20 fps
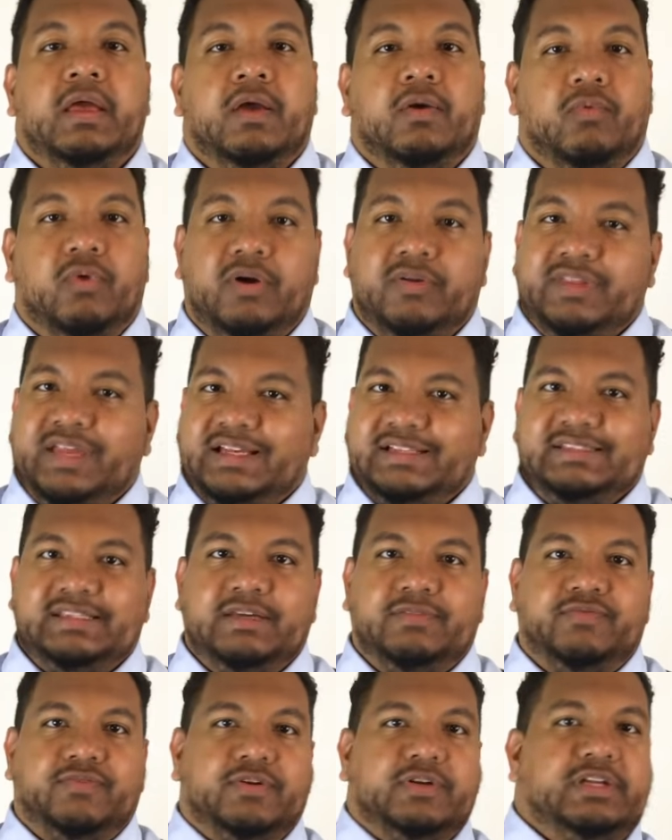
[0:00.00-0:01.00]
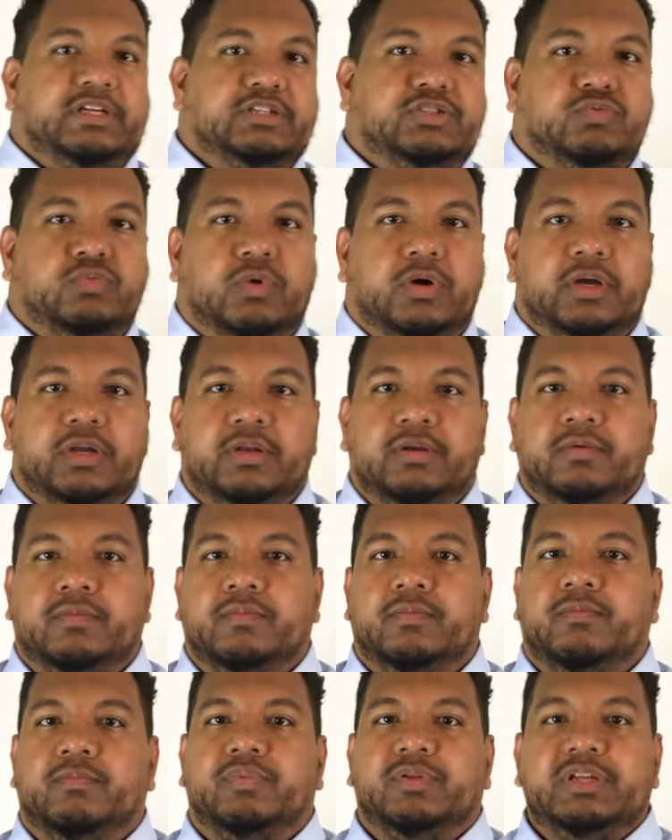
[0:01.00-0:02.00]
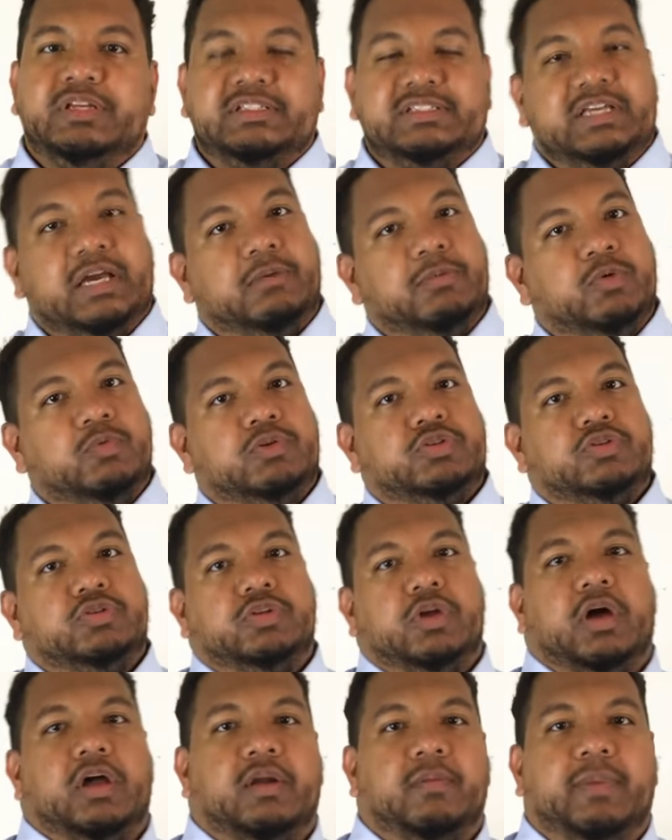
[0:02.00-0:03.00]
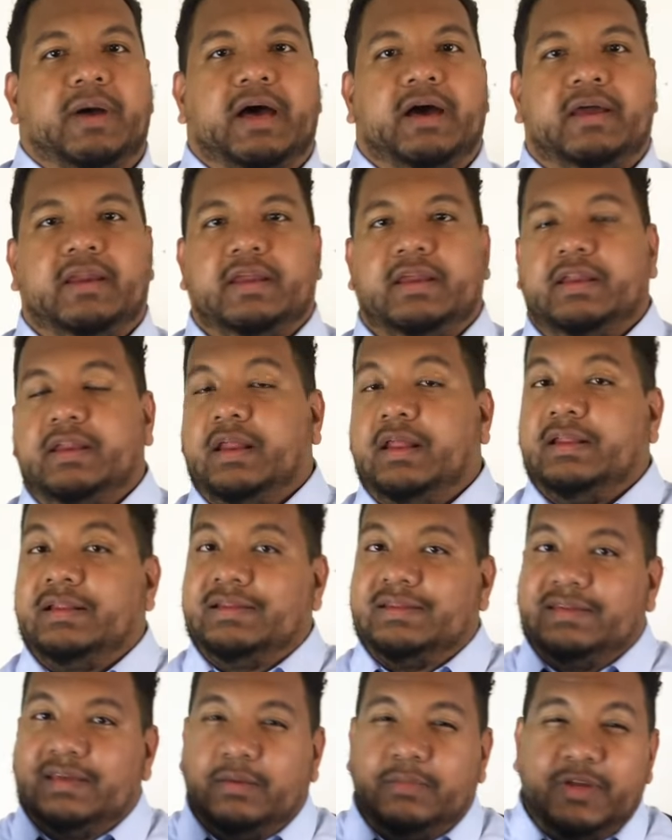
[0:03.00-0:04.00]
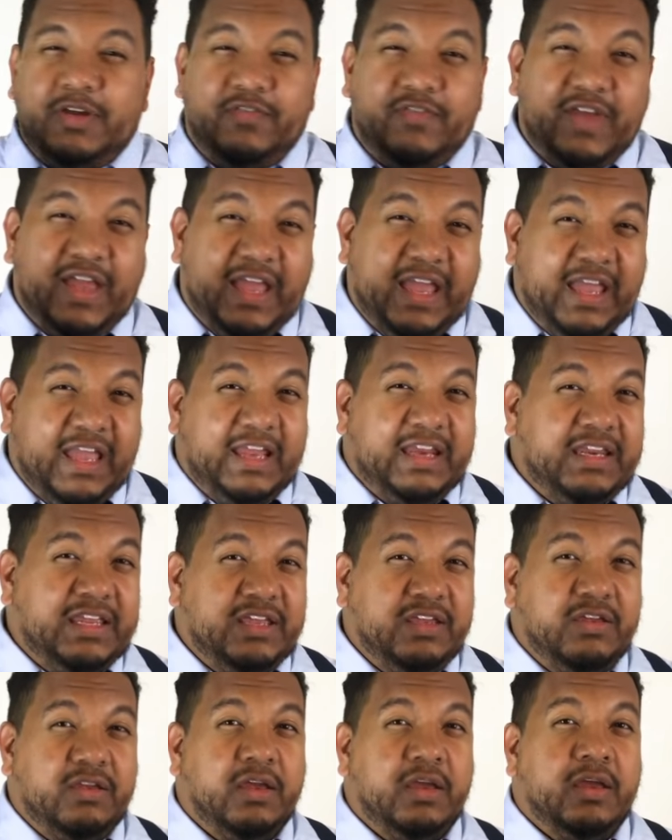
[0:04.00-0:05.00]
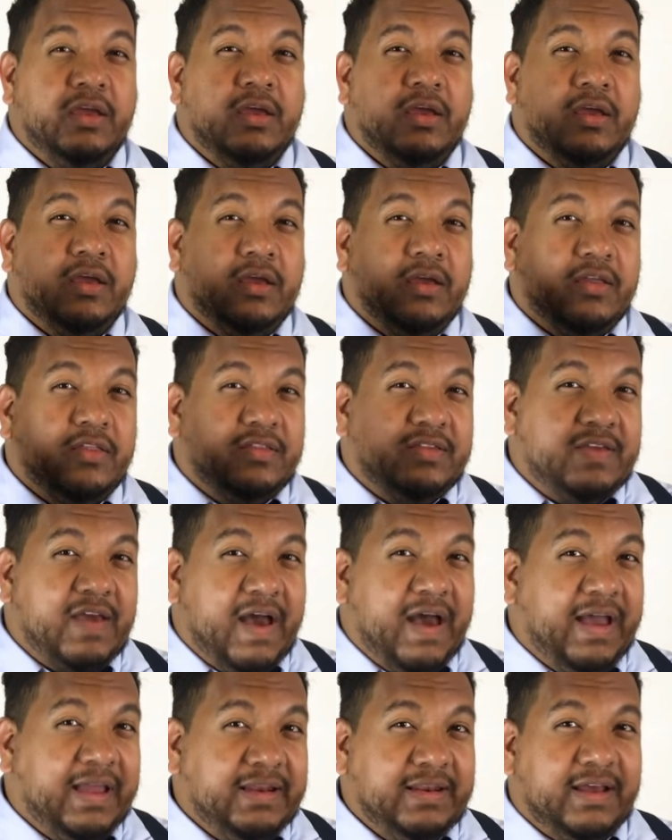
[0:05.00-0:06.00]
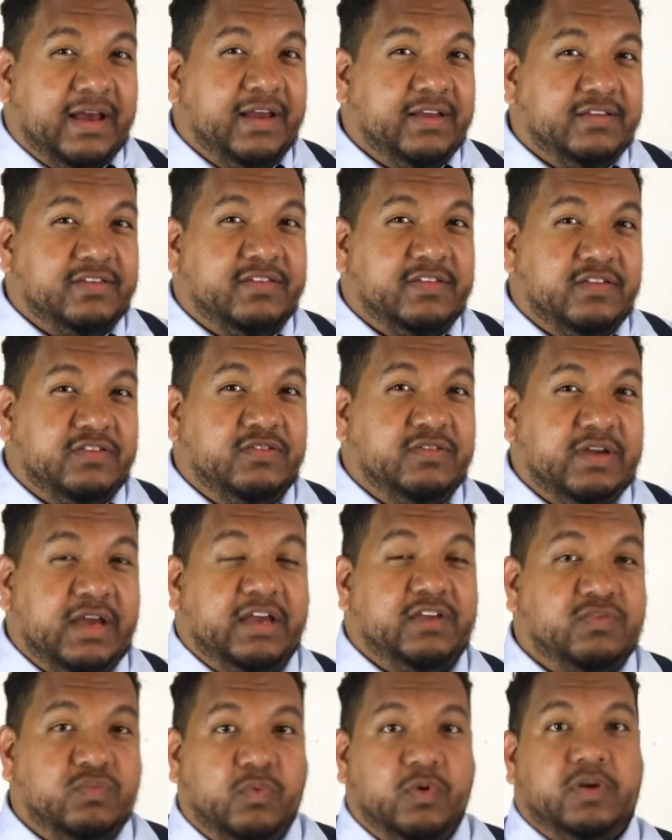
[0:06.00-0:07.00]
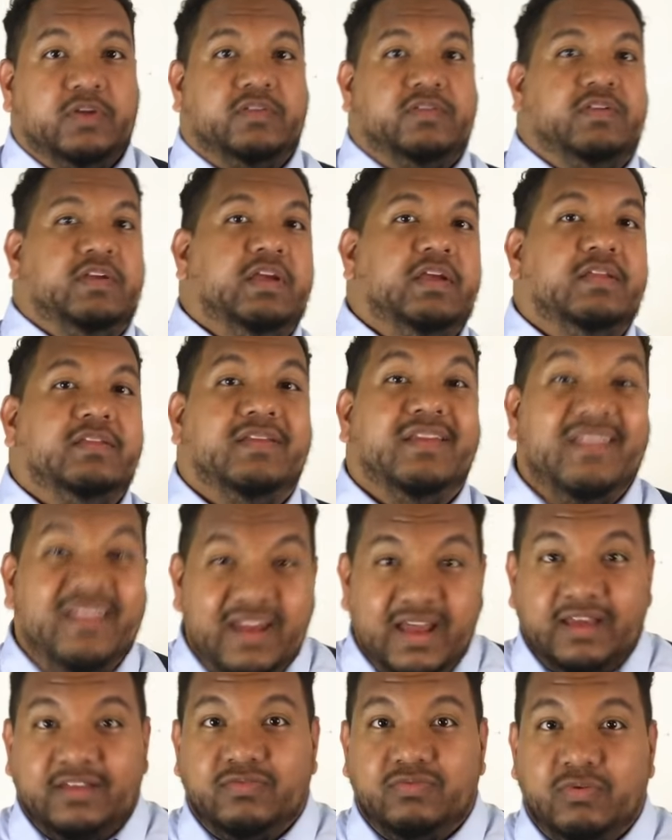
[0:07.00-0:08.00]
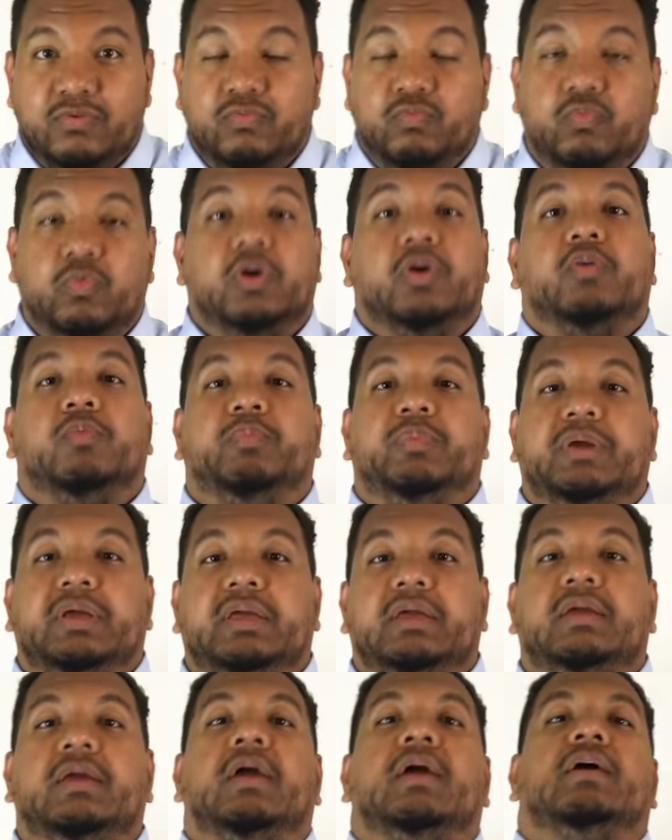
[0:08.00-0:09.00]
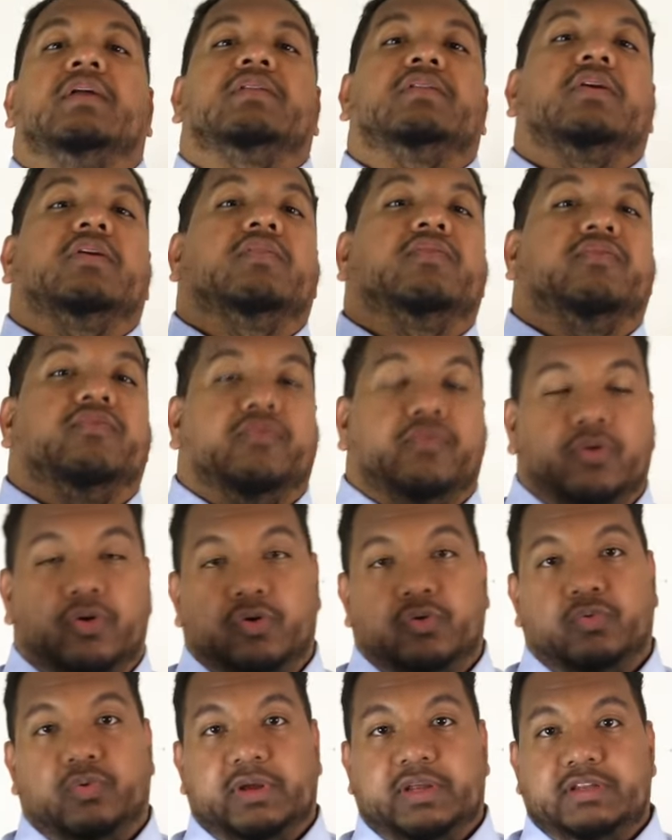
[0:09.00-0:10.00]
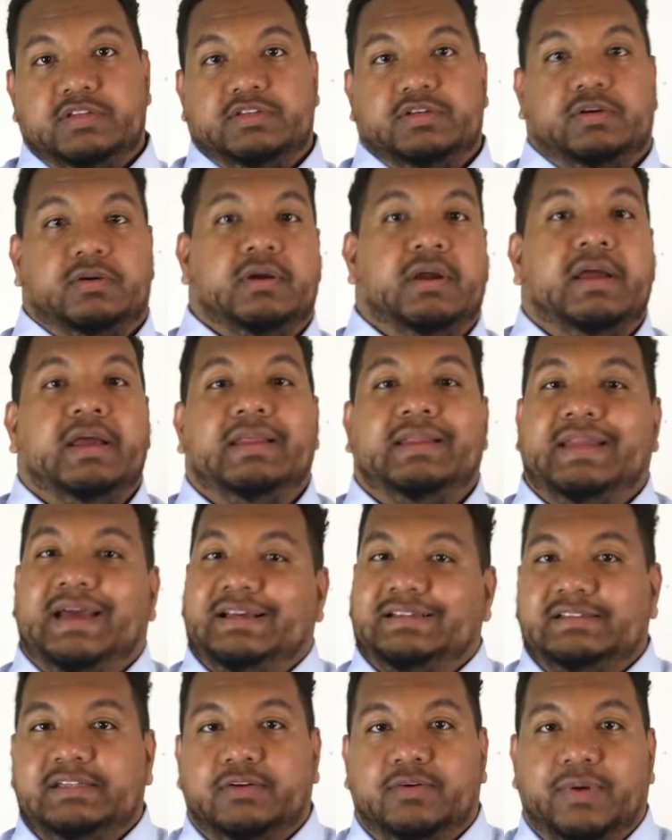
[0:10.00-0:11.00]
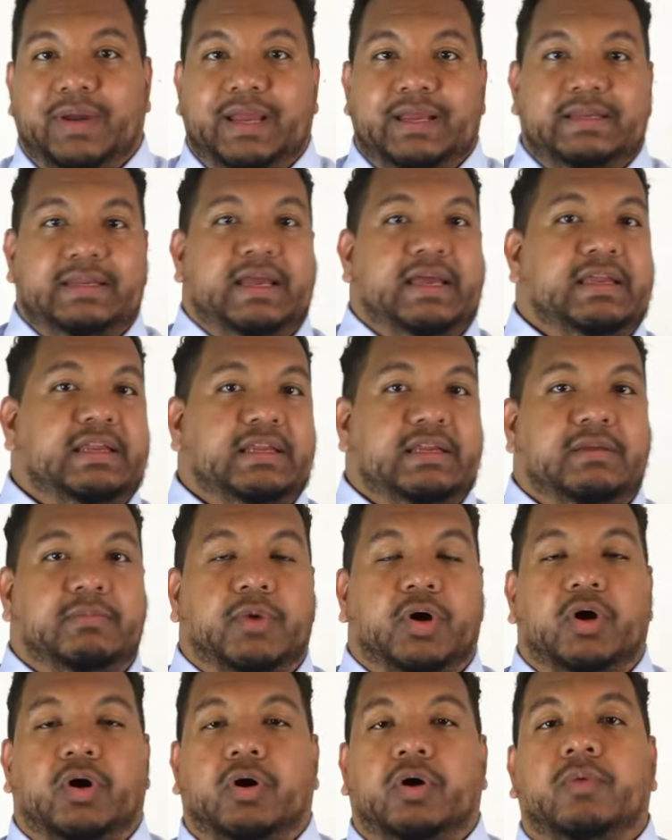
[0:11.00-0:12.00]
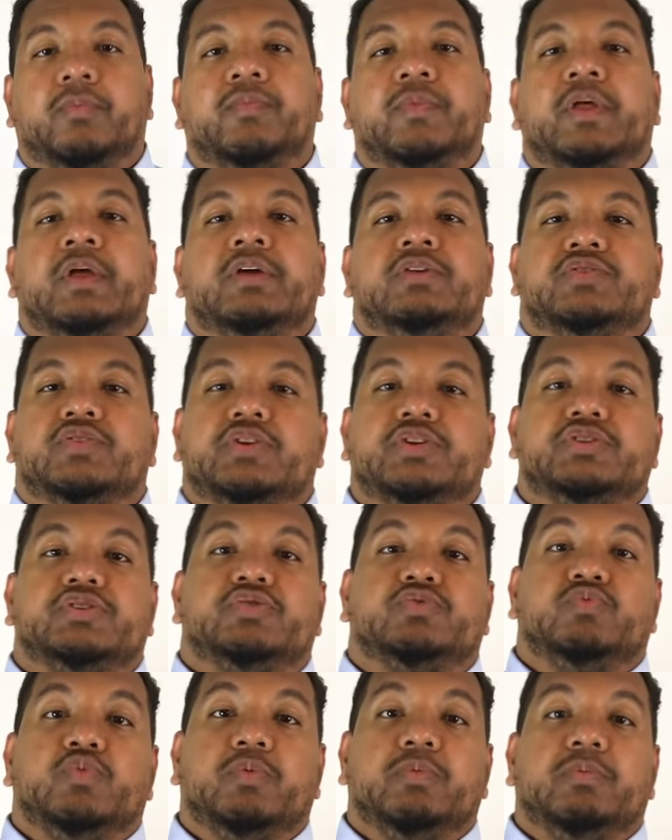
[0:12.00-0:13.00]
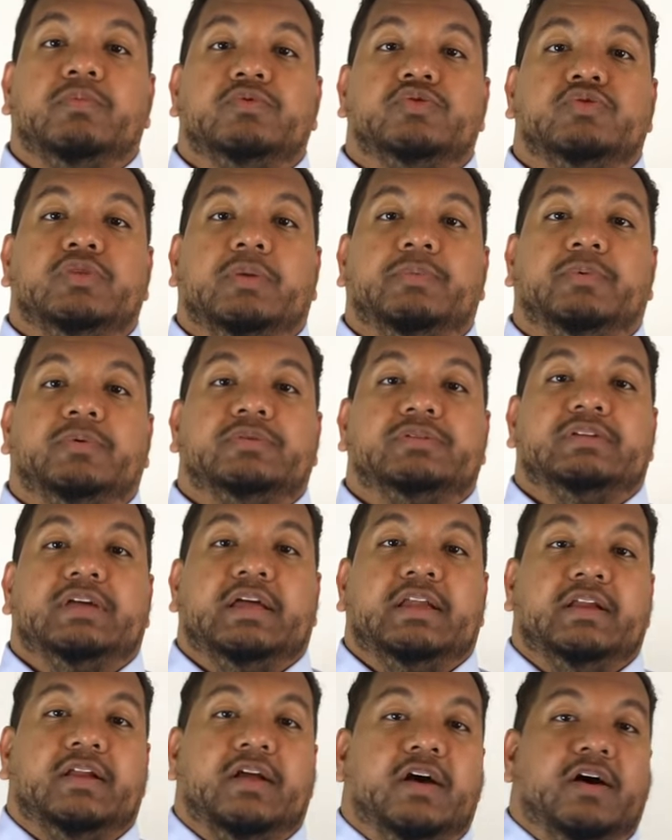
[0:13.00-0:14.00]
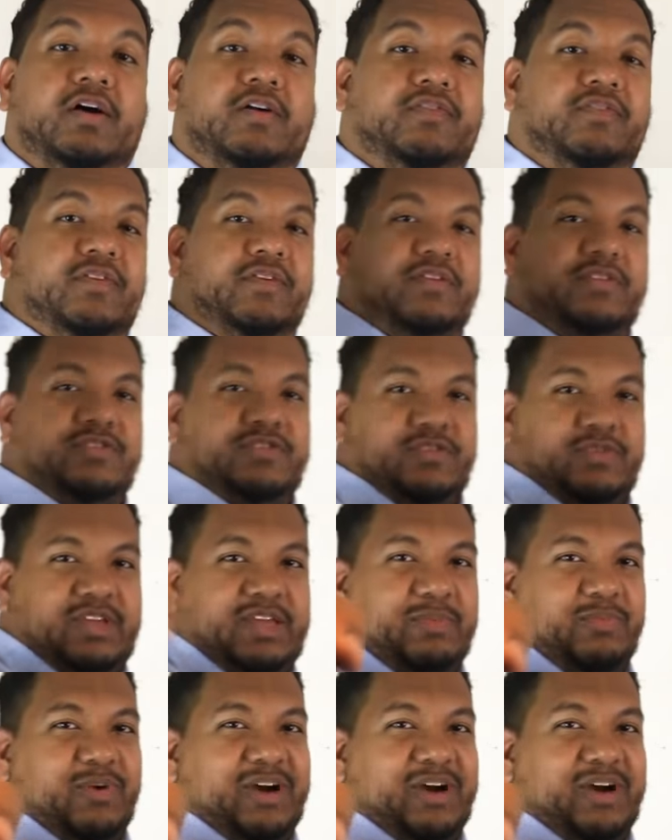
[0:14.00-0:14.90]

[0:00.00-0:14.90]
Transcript: Well, that's it for this one. Please tell me what you thought about it. Tell me of any tie knots that you guys want to see. The next one will be the full Windsor. That's the granddaddy of them all. So this is Ruben Restrepo signing off, so keep